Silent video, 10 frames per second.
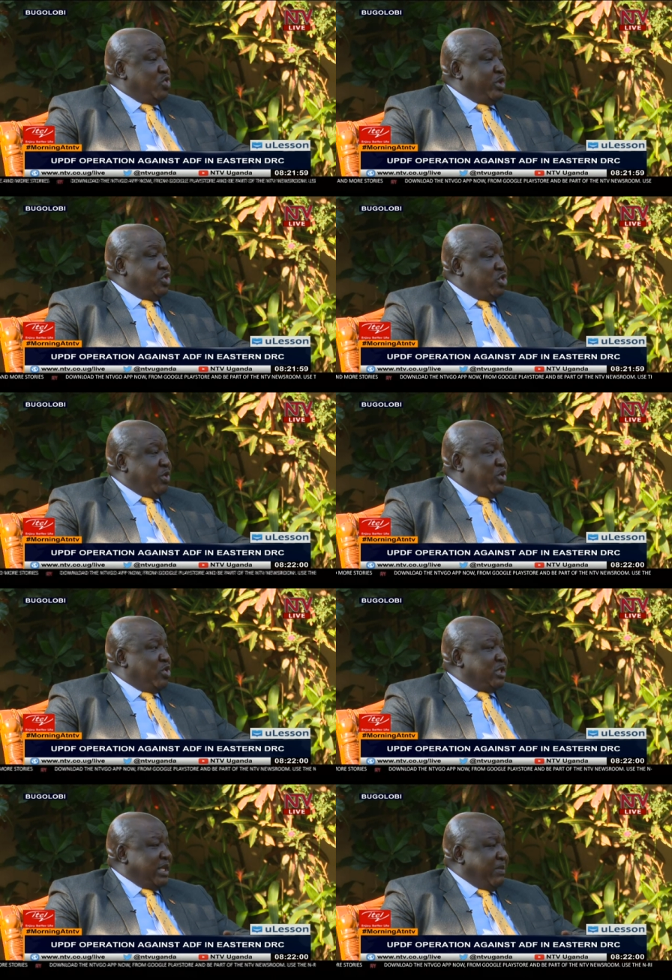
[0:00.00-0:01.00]
to ensure we
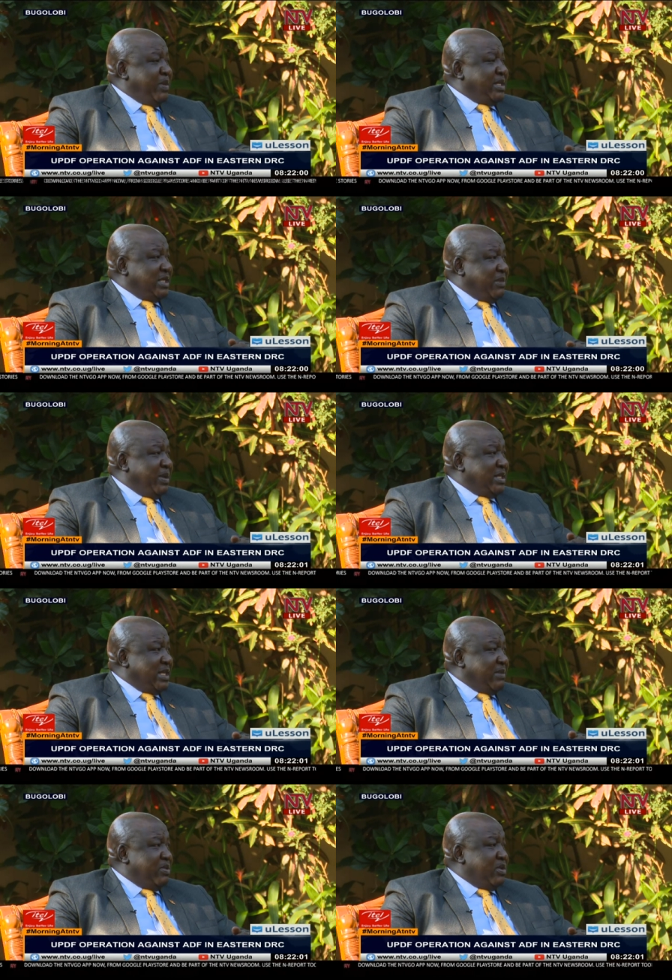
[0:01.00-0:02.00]
go step by step by
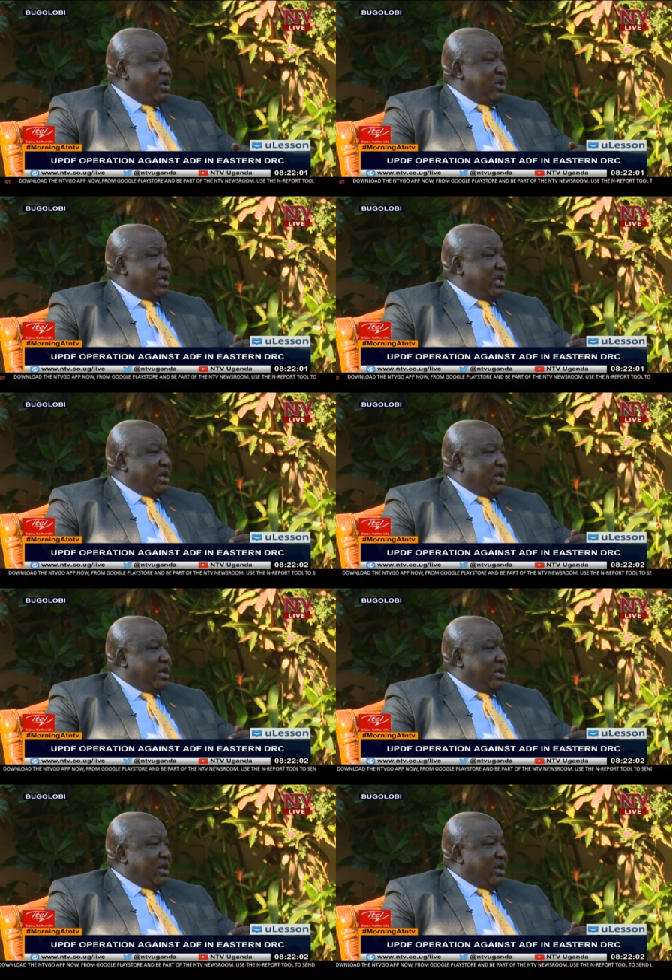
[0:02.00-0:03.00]
step uh,
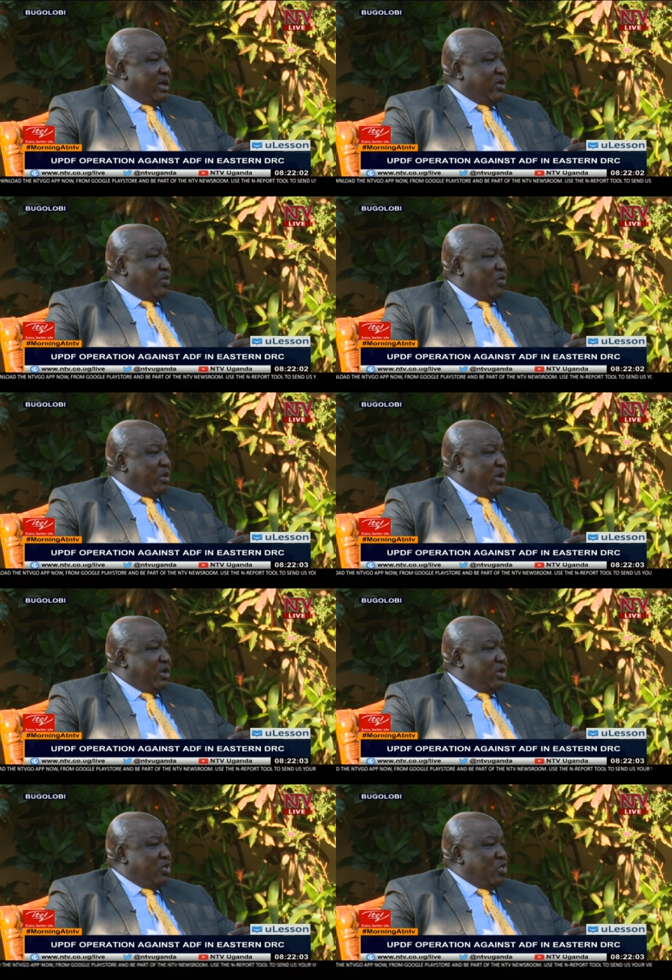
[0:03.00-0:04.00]
uh,
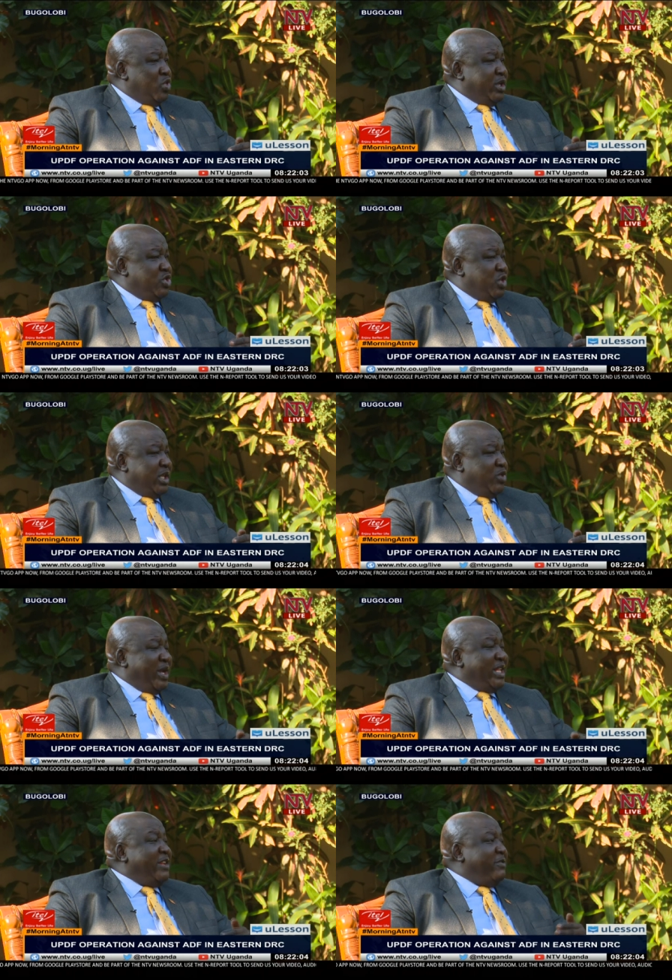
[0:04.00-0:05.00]
to ensure that
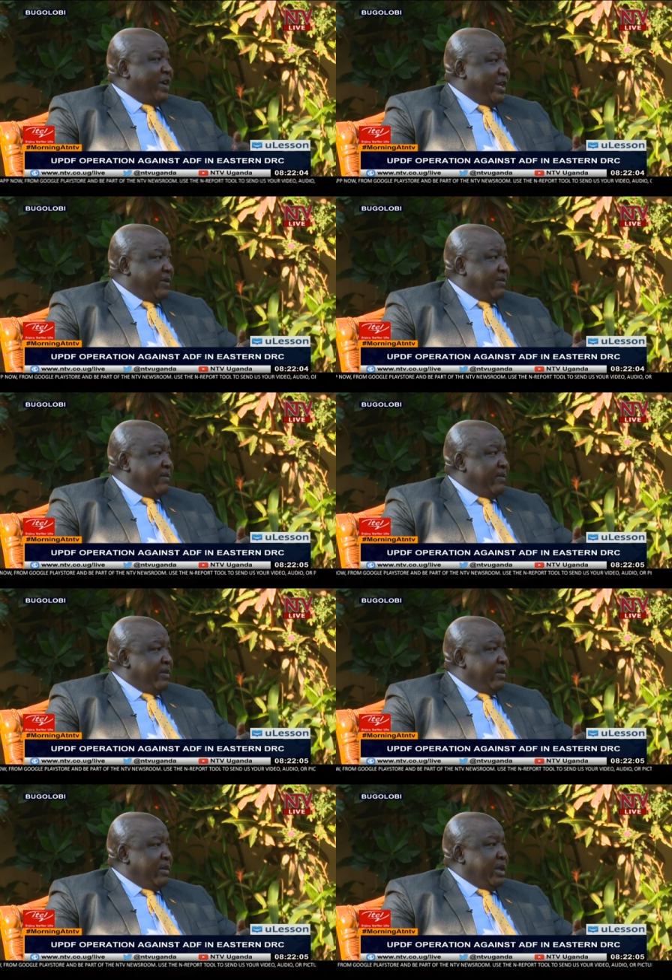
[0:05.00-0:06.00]
we identify
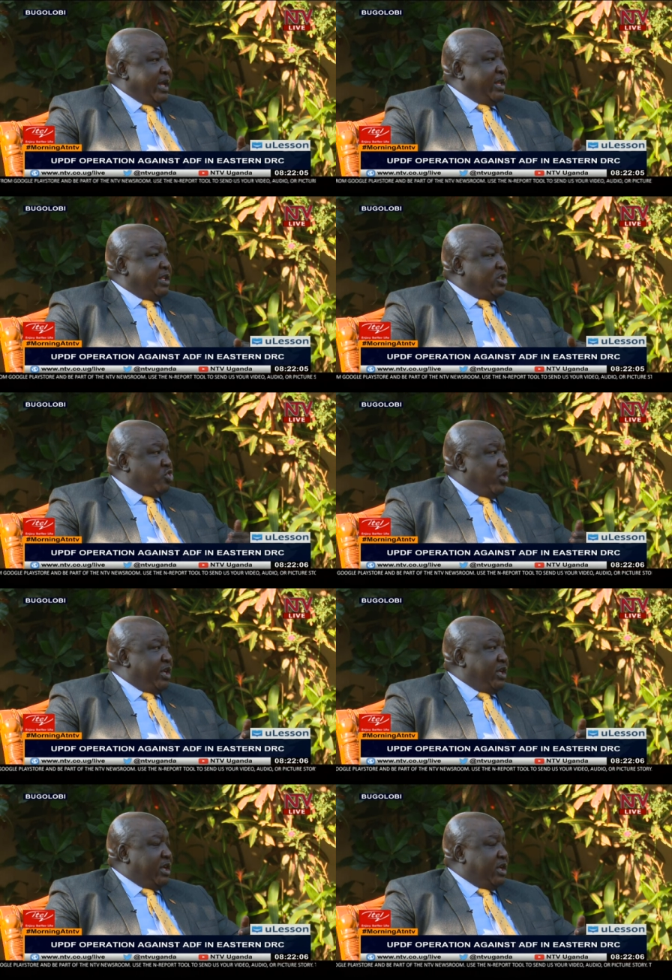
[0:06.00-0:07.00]
and
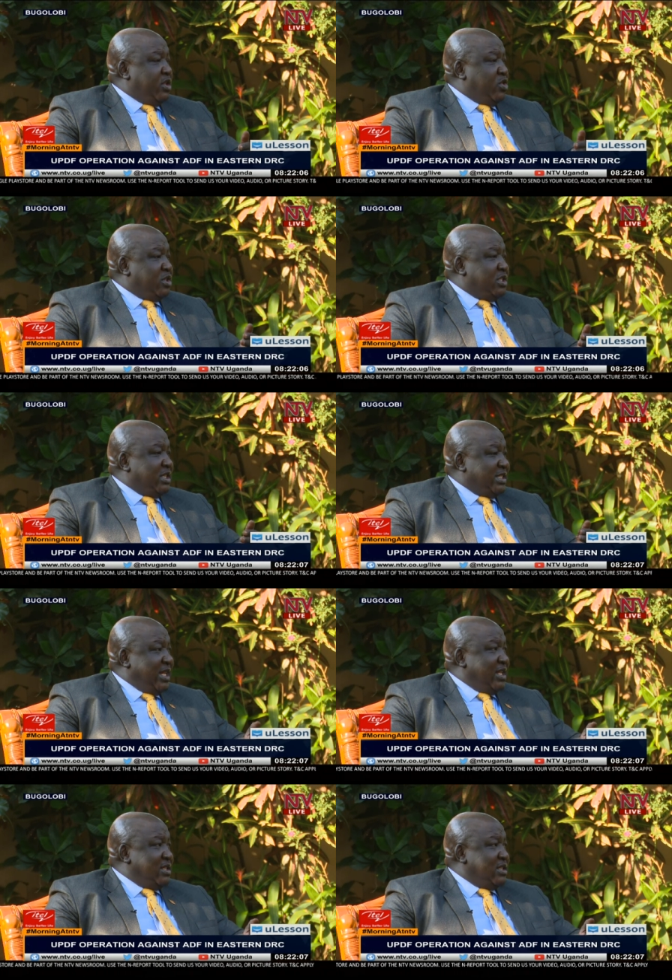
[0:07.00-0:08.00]
destroy uh, those
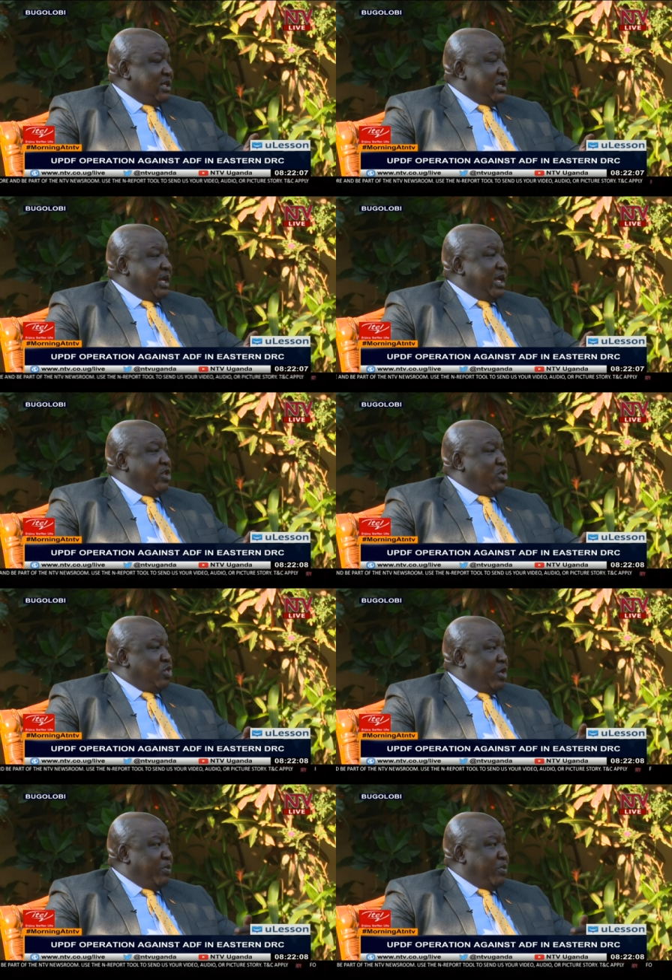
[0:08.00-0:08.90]
cells and those who are